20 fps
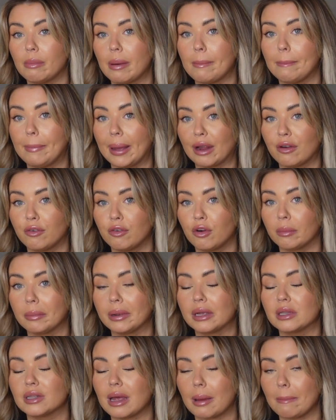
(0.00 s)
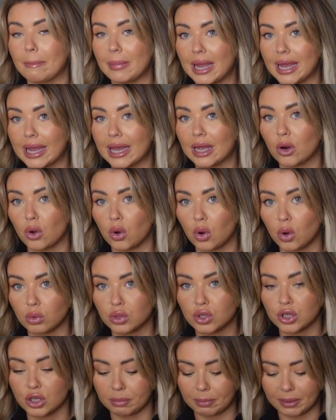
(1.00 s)
bit big for me, so I may get it
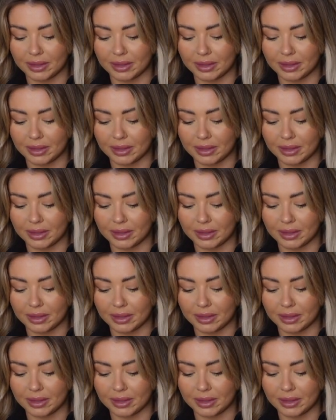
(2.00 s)
altered.